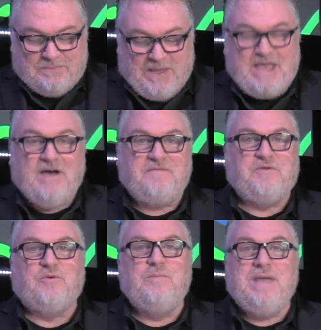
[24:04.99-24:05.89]
pay off
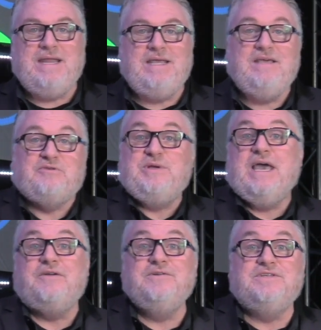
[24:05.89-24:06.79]
the remaining
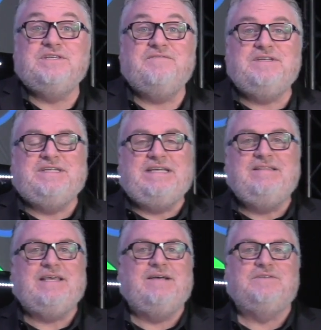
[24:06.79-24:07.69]

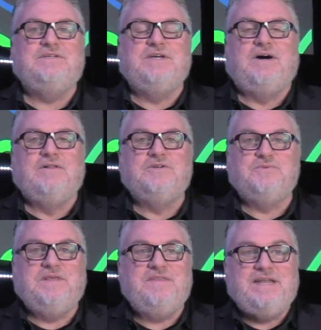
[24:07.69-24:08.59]
$317,000 within